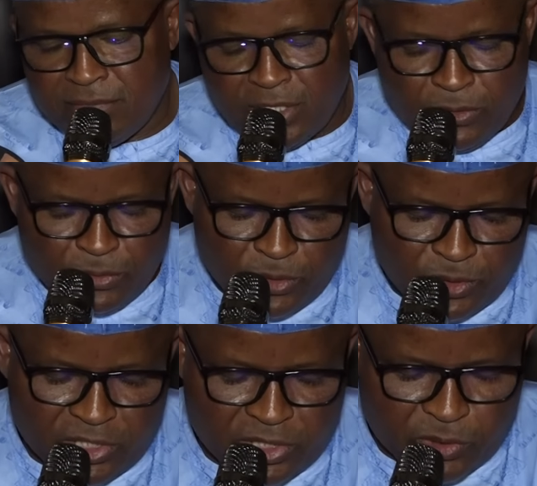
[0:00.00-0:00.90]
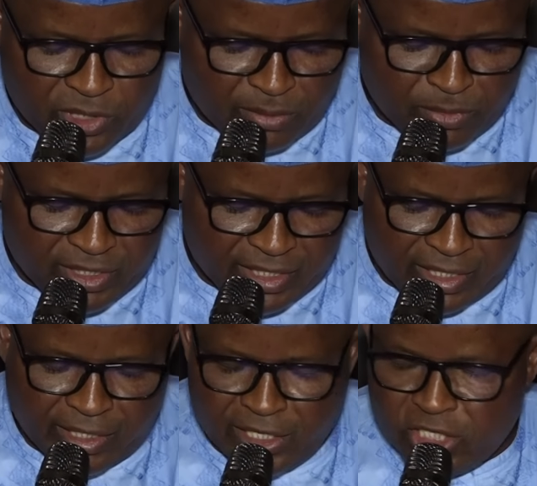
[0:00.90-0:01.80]
that you use the social
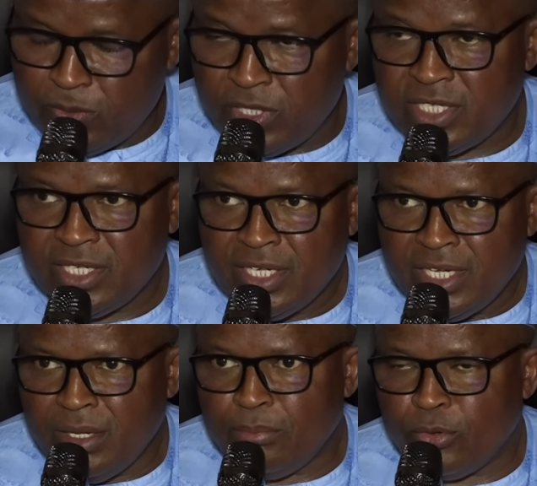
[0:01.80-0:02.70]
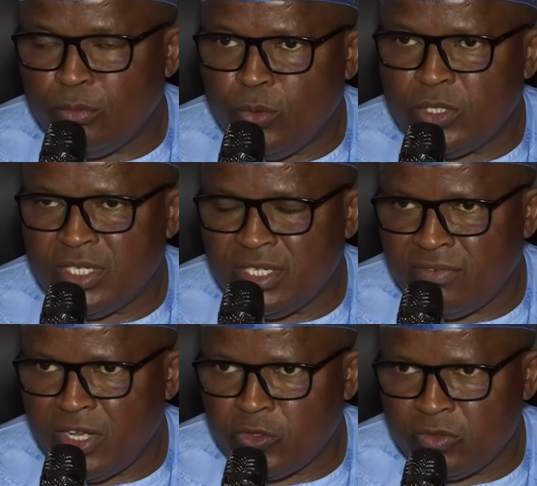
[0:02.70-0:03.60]
media engagement in promoting the
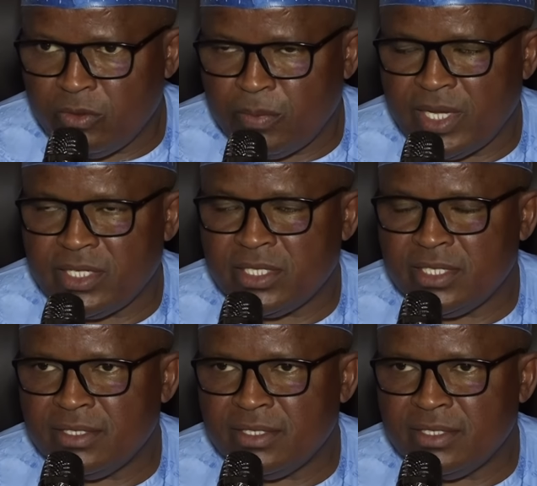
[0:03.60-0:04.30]
values of the party,